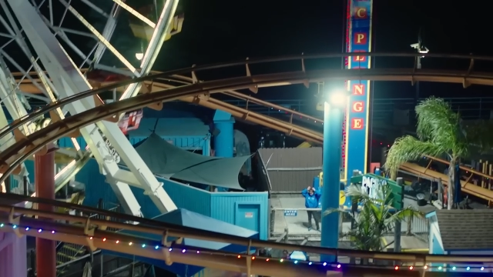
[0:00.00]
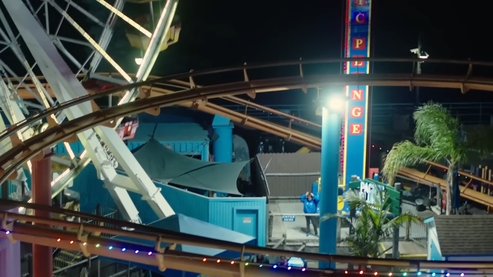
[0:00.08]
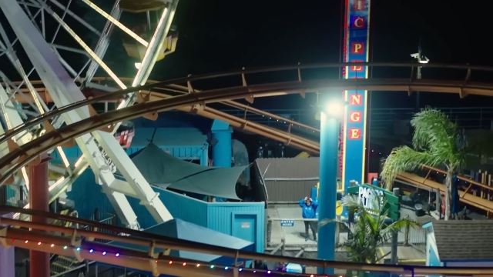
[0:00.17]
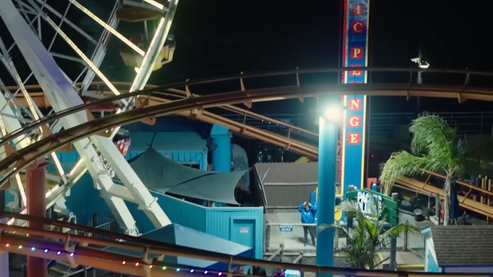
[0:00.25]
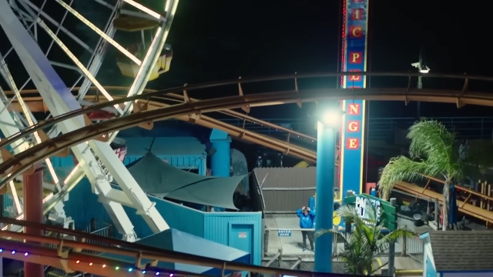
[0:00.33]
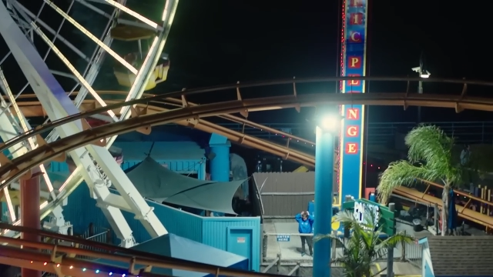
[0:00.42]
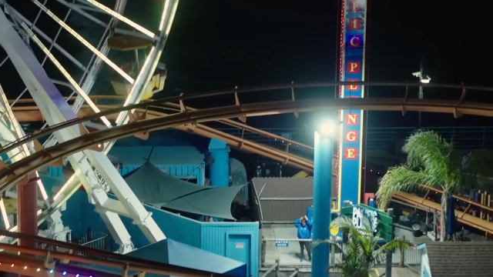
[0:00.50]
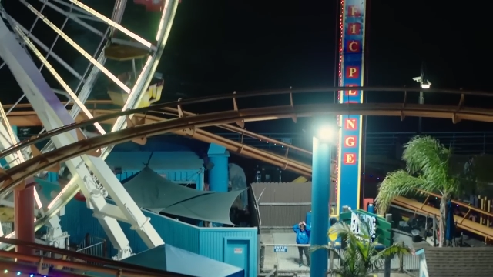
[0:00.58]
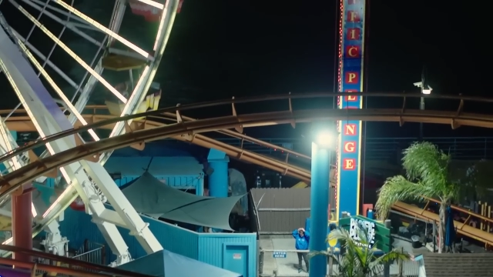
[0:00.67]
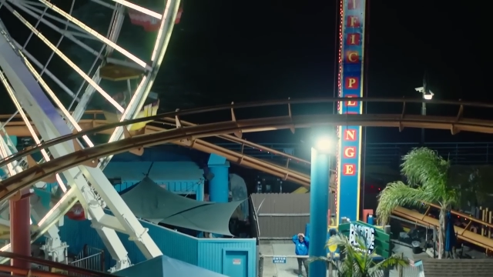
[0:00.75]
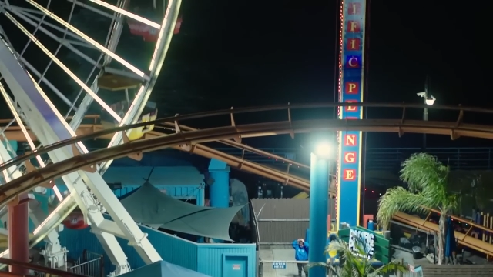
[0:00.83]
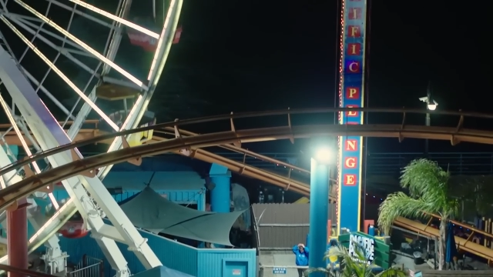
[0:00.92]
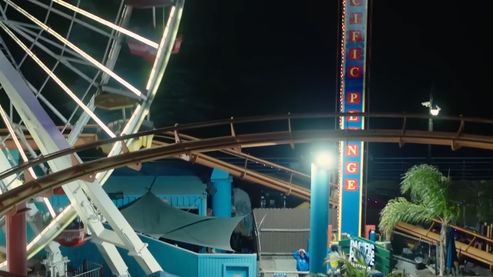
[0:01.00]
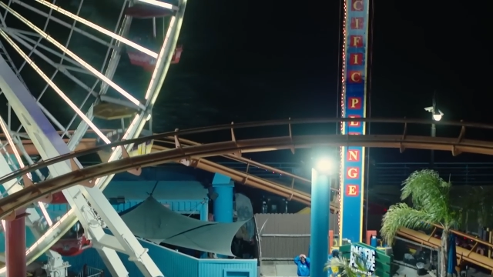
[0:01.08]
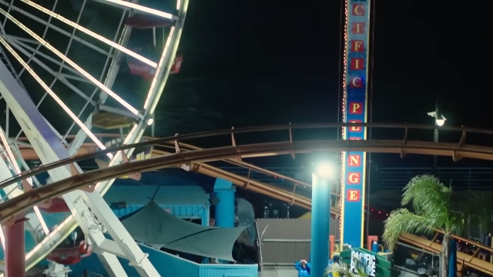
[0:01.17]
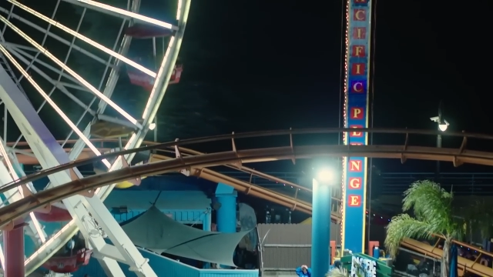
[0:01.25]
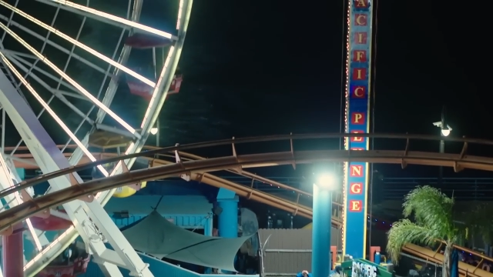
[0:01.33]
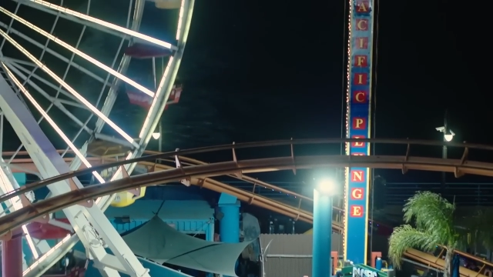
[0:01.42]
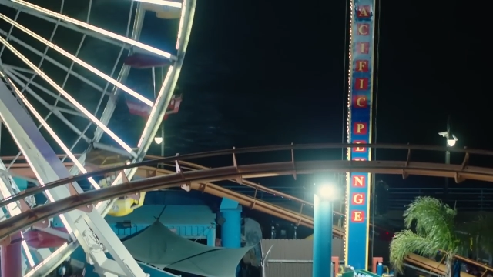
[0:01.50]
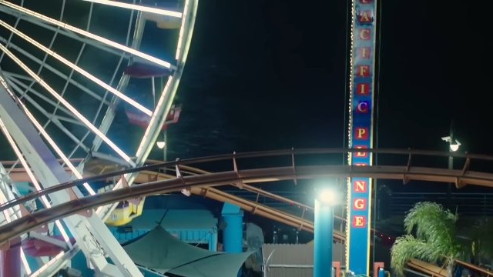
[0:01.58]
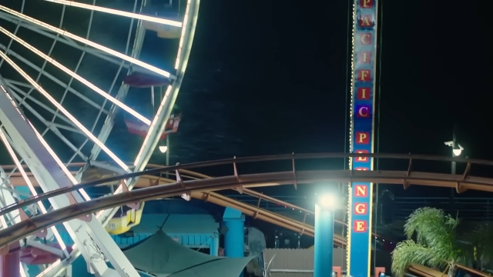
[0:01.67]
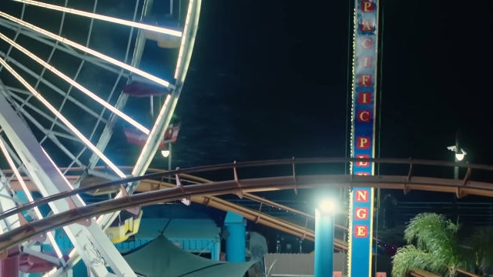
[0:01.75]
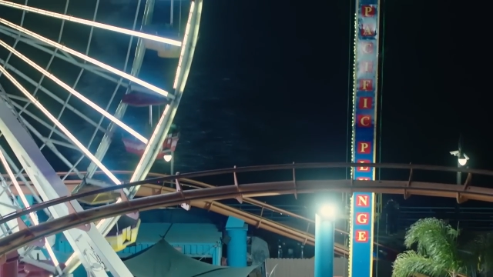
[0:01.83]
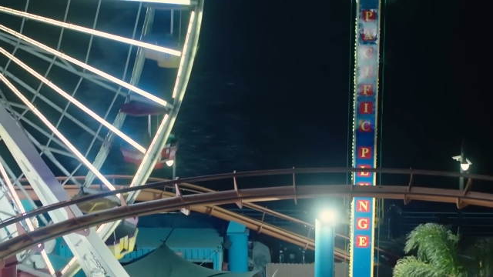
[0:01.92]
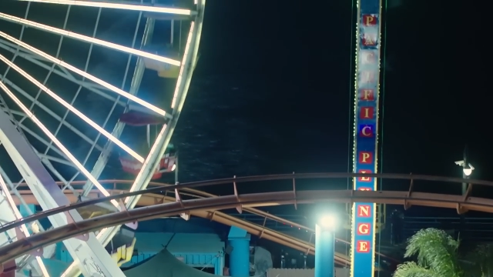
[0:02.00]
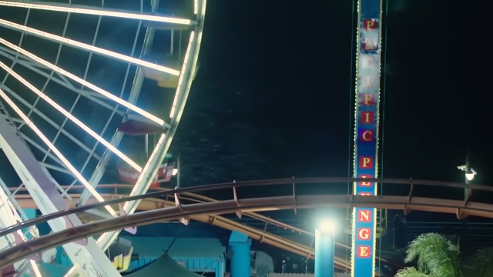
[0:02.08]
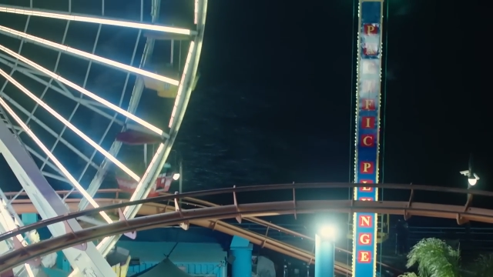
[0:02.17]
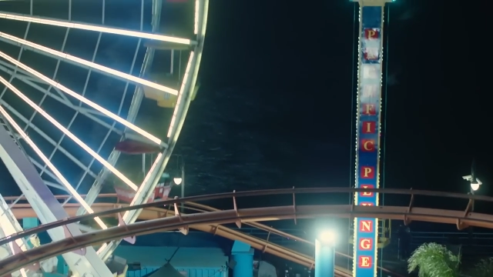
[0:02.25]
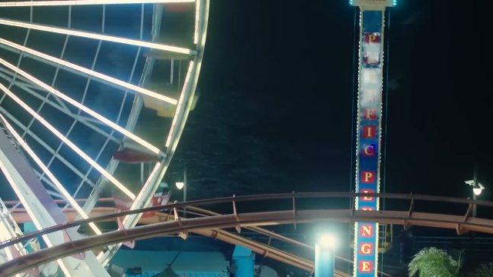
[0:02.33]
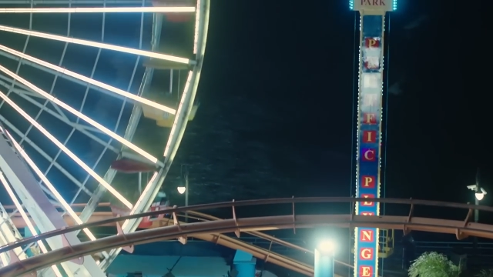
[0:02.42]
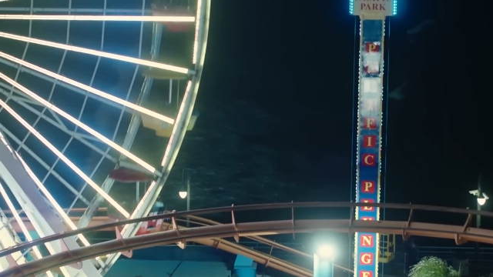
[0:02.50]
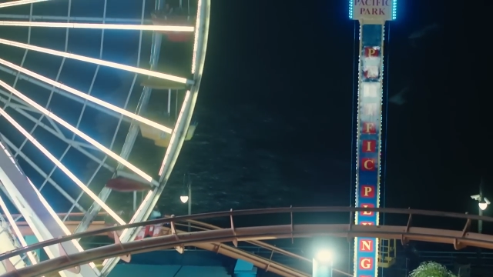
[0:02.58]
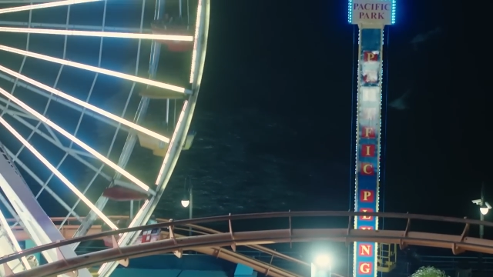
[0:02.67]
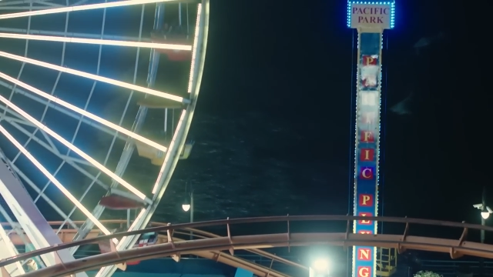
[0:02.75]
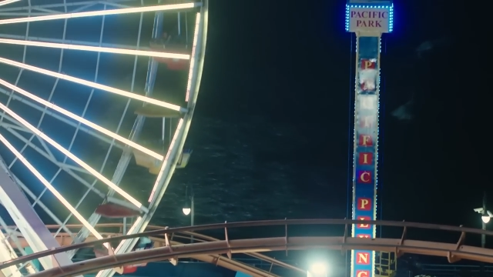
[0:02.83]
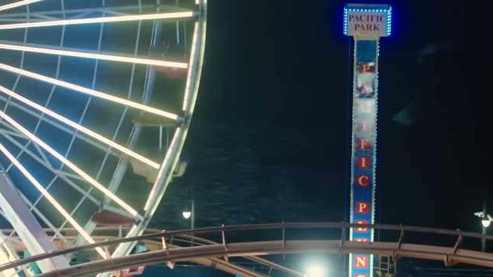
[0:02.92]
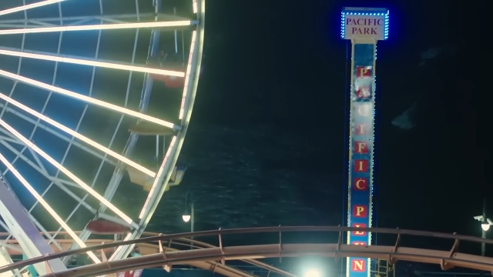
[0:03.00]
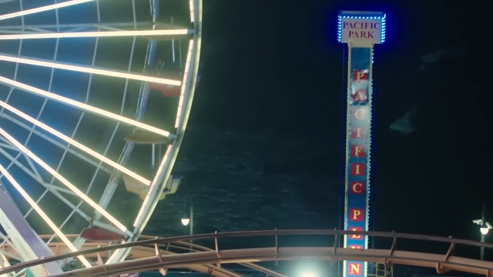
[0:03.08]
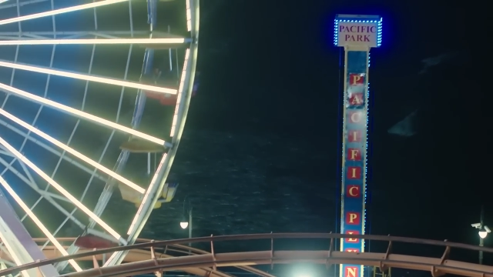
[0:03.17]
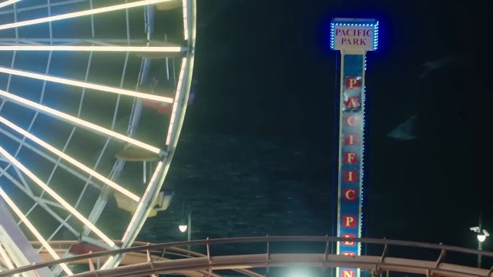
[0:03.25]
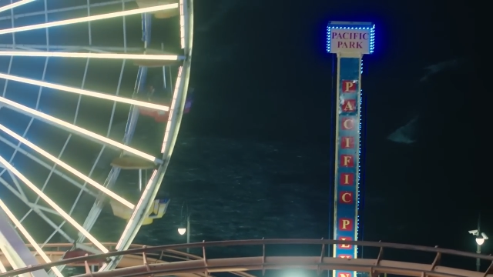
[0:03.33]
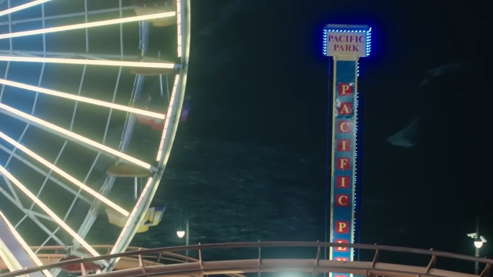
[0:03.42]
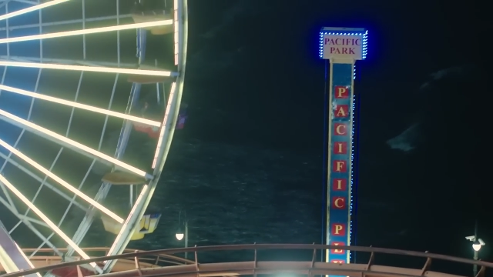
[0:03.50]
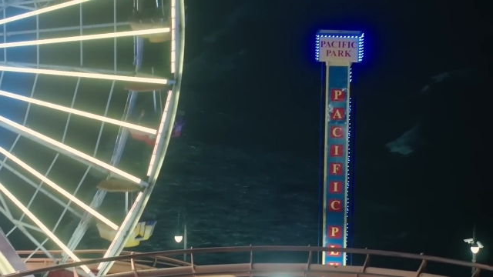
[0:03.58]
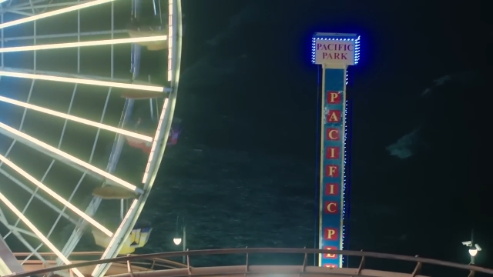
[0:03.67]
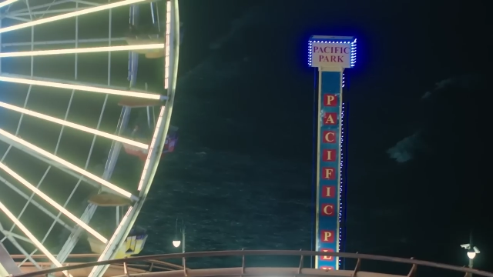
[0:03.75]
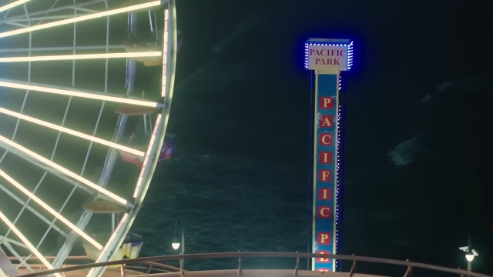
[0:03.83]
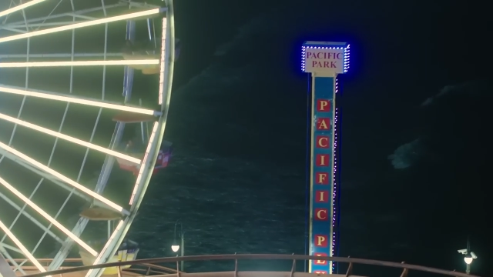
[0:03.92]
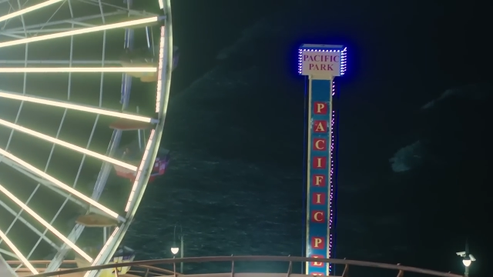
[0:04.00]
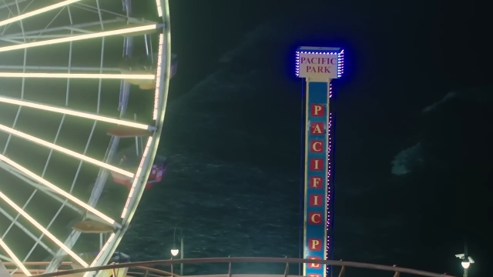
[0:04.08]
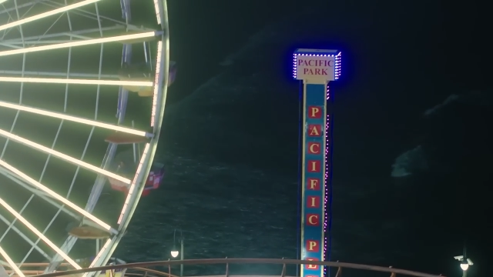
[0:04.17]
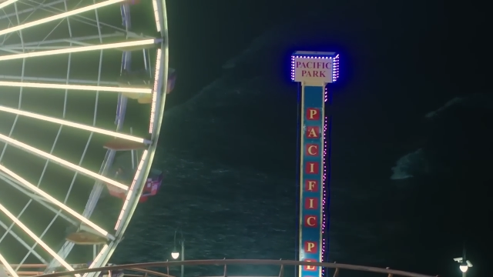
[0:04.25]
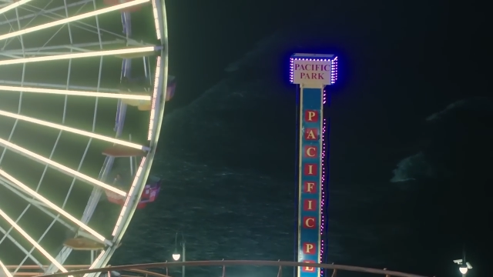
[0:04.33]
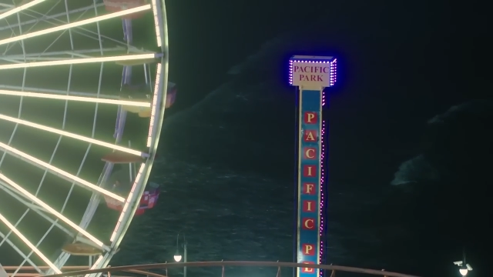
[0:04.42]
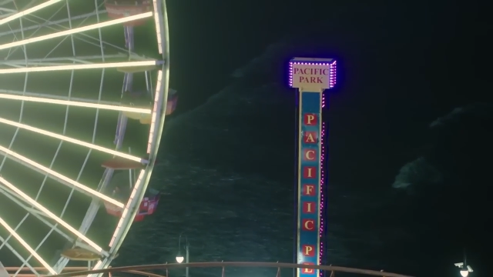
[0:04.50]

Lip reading: [unreadable: no face in view]